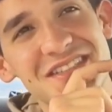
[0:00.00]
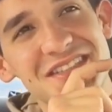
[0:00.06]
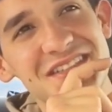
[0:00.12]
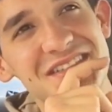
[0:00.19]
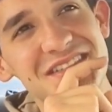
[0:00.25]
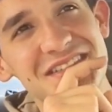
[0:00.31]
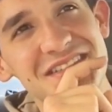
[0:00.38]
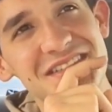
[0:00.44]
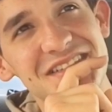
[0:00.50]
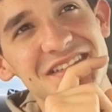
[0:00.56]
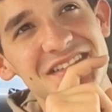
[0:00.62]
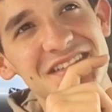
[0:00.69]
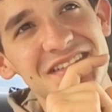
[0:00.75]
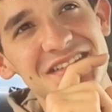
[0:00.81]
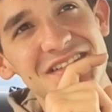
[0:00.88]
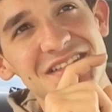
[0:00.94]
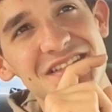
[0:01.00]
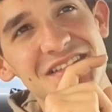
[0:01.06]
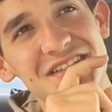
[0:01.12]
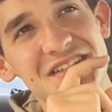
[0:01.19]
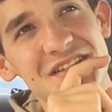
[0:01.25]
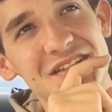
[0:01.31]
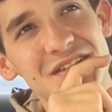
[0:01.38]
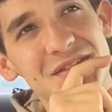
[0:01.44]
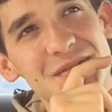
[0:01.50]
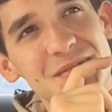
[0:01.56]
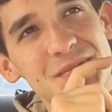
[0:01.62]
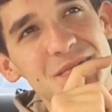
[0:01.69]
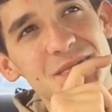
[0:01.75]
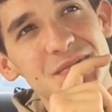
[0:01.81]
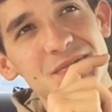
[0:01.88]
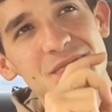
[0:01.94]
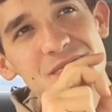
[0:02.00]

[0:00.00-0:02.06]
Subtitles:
Nobody speaks.